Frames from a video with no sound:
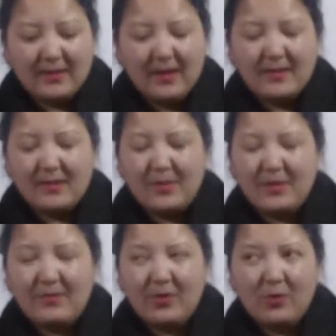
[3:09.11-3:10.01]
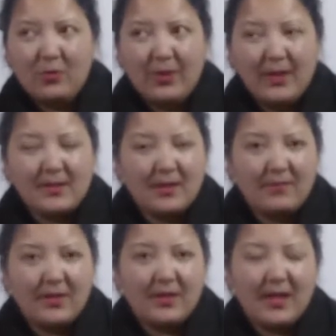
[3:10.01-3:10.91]
Glances means when you're looking
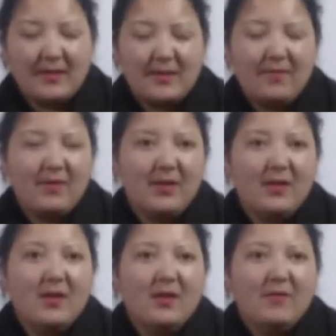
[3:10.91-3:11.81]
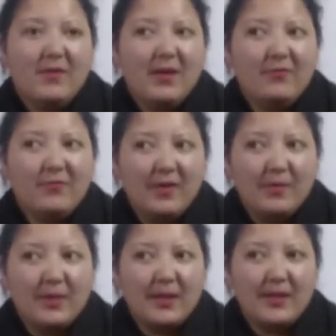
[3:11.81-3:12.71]
someone at someone very
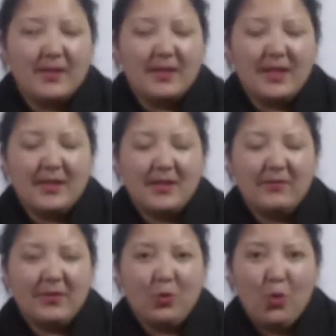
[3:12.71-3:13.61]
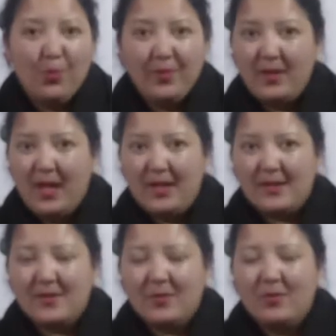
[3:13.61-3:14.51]
firmly, indicating with open
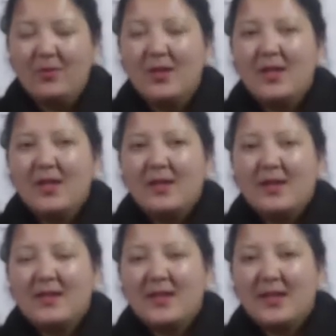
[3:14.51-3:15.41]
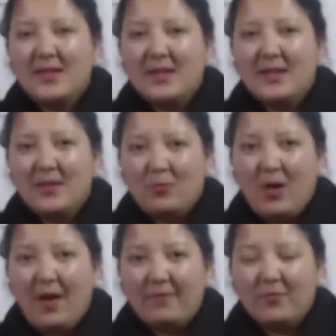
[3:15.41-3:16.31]
eyes, indicating that you
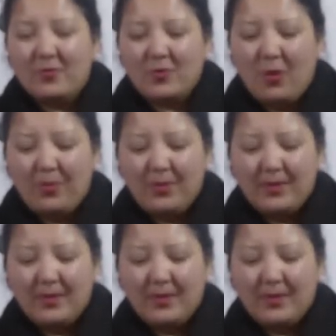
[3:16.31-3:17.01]
have to stop.